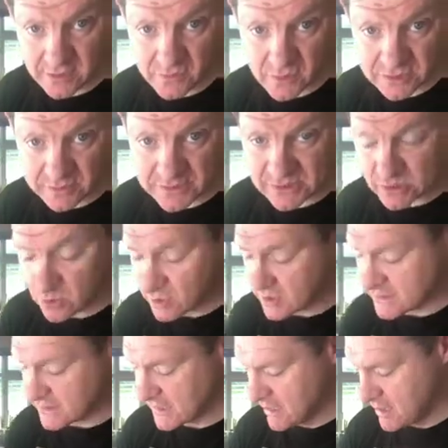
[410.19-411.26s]
If you watch my
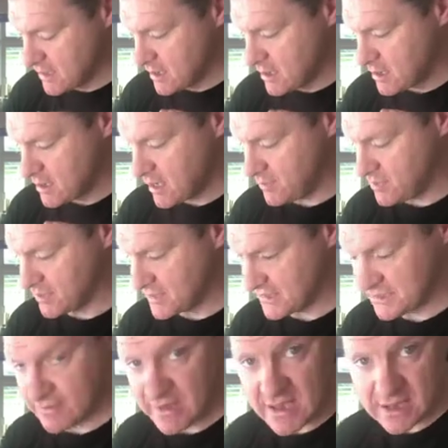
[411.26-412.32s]
stories, I put this
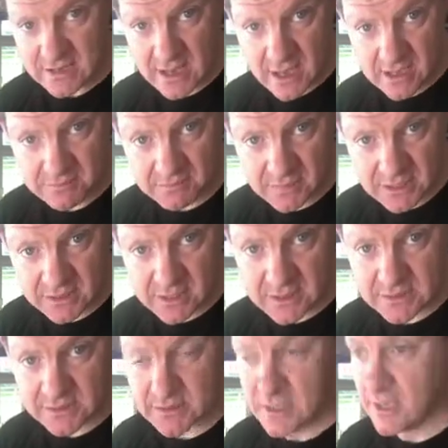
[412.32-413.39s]
to bed at
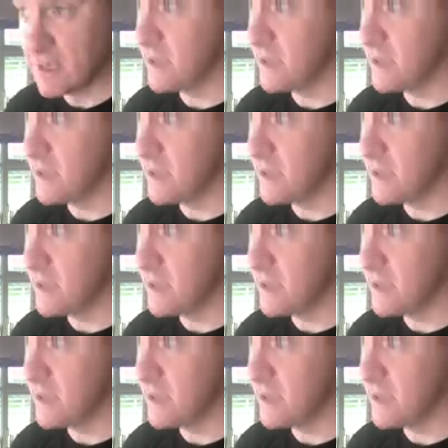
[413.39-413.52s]
midnight and I